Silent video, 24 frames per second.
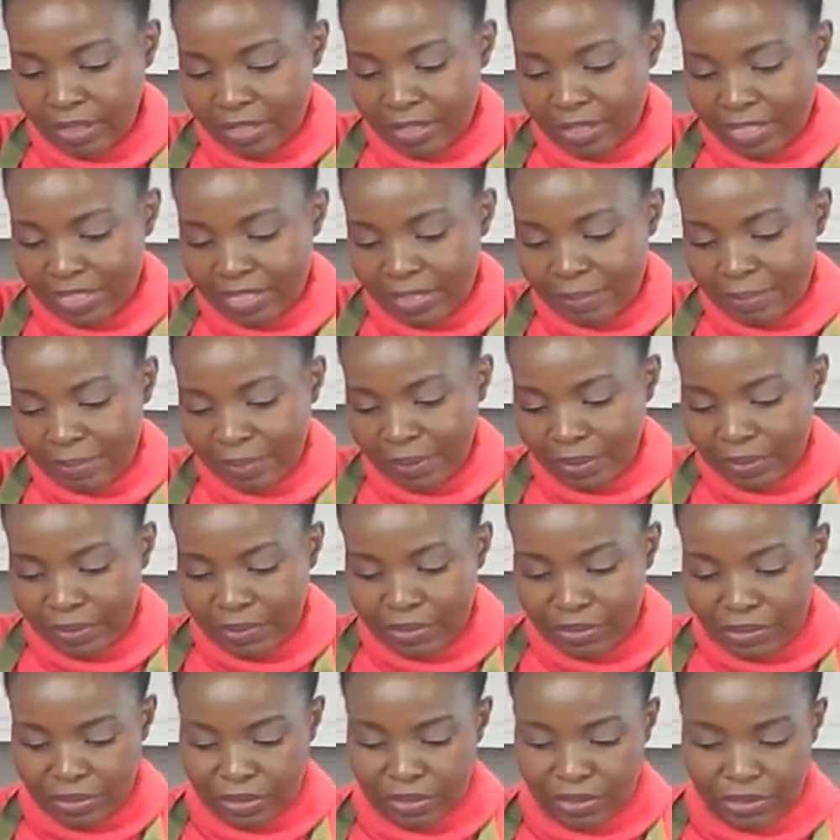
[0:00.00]
that's
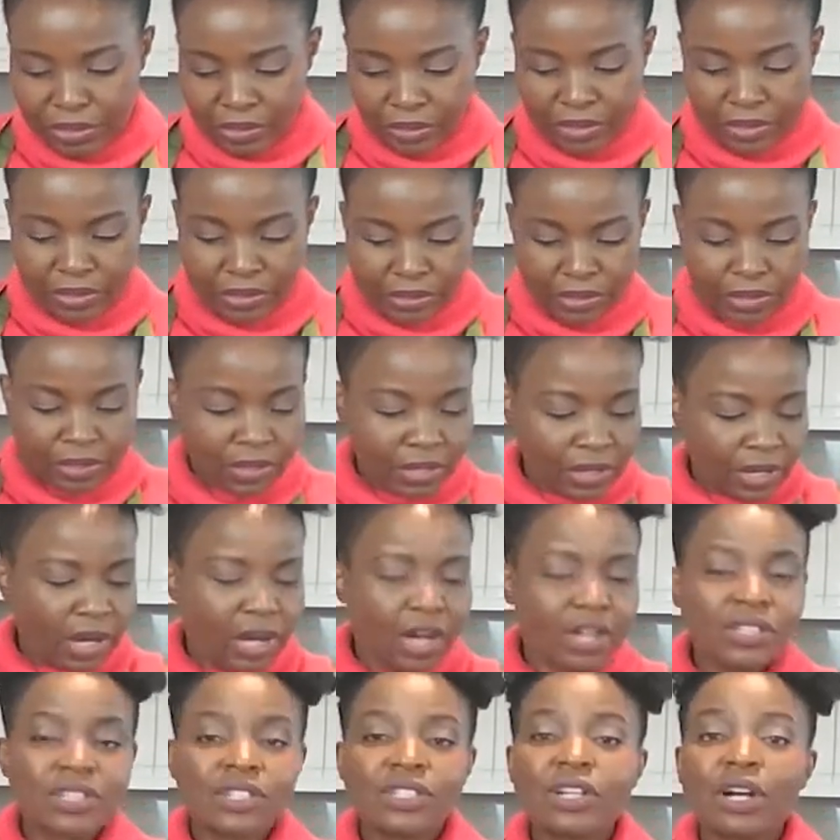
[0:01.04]
about,
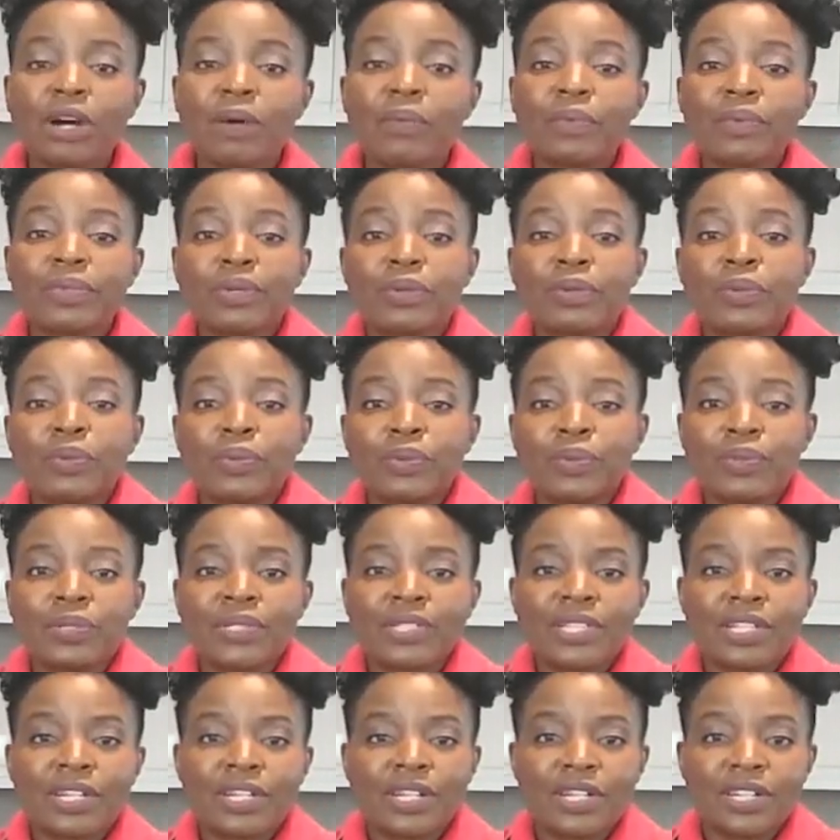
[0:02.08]
I'll start with a
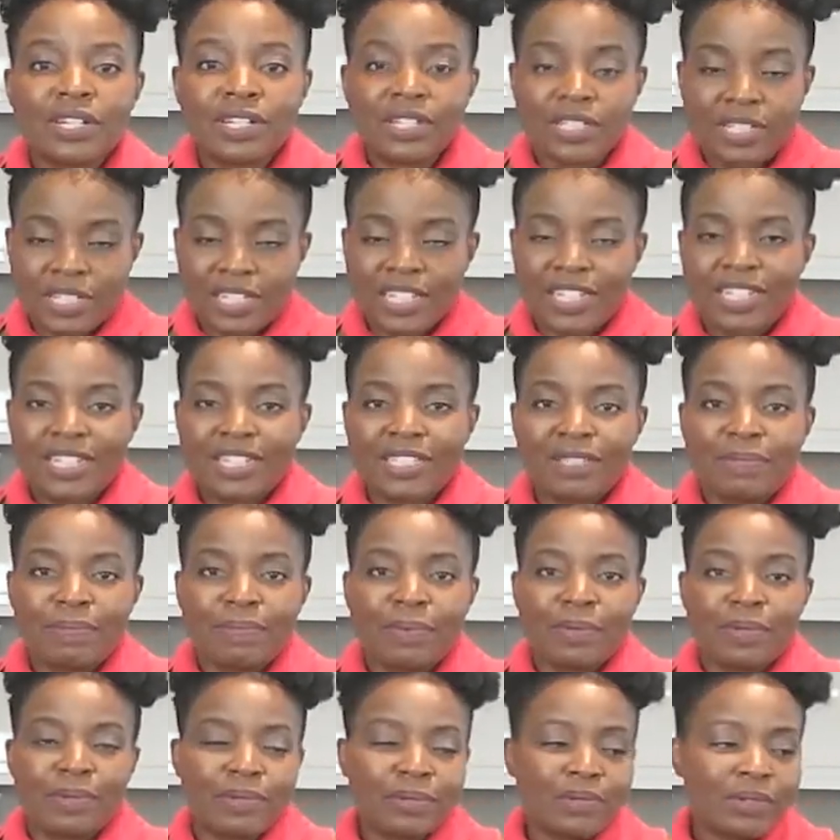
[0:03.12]
1/4
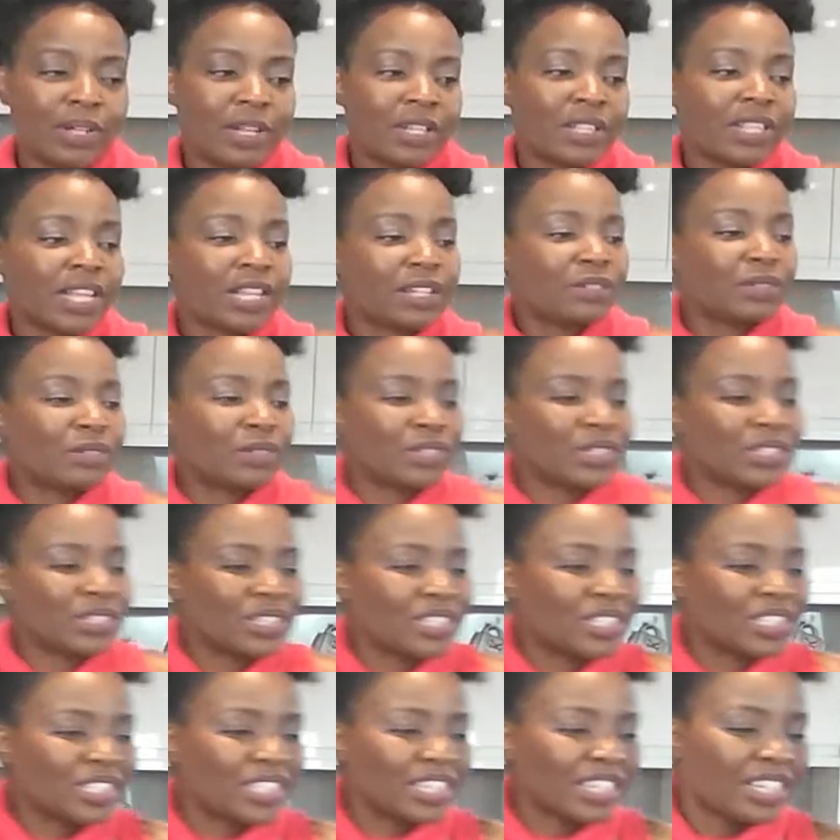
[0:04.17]
teaspoon, and then you can
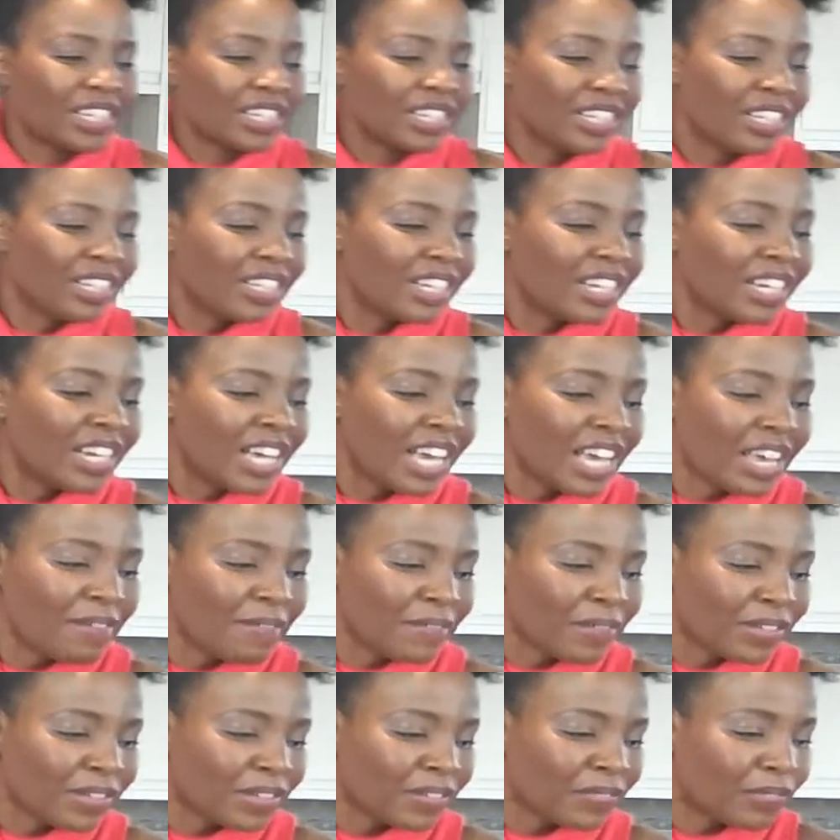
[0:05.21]
see
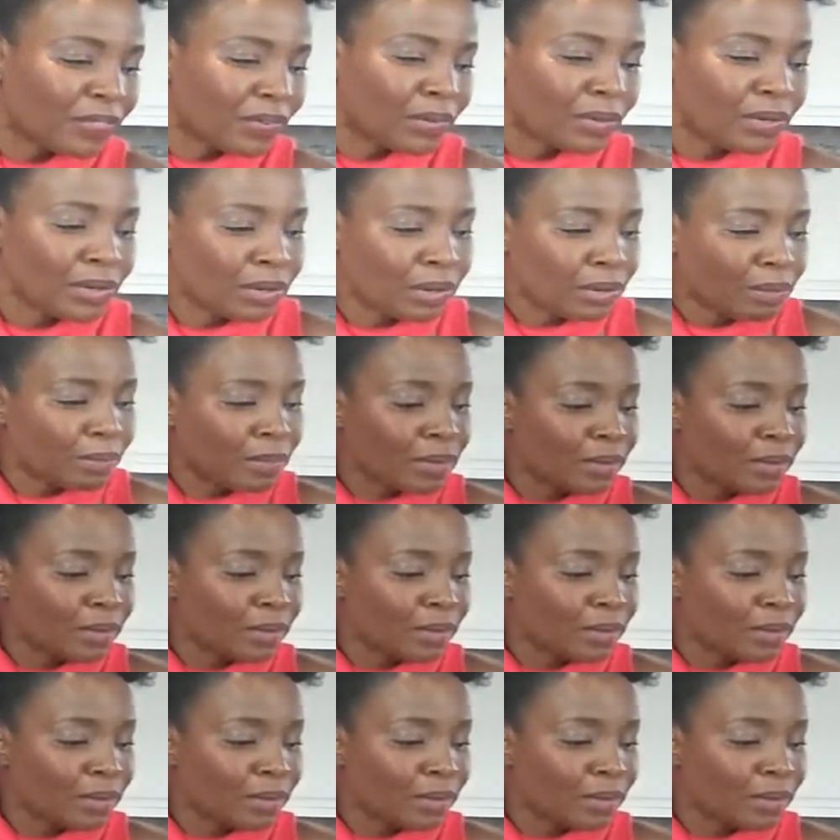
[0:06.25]
if it's for you.